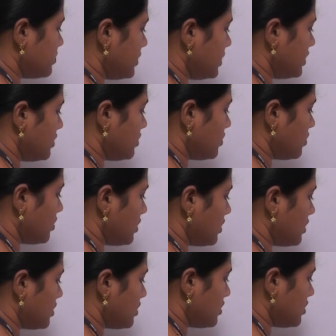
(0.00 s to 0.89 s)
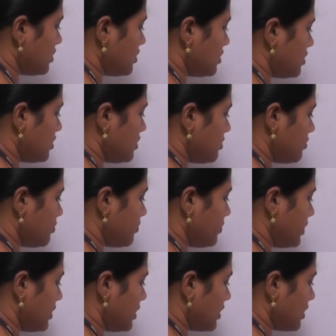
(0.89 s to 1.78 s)
B0
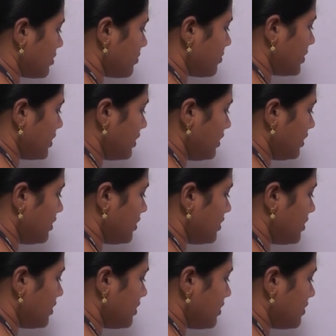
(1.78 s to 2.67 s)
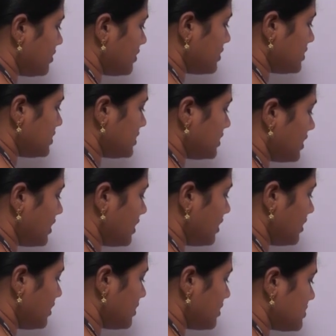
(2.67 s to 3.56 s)
PR by the
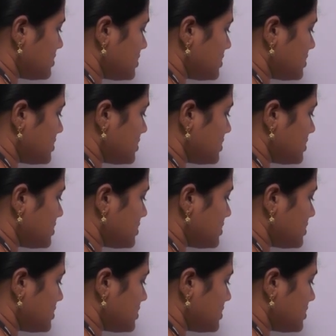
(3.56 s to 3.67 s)
TR.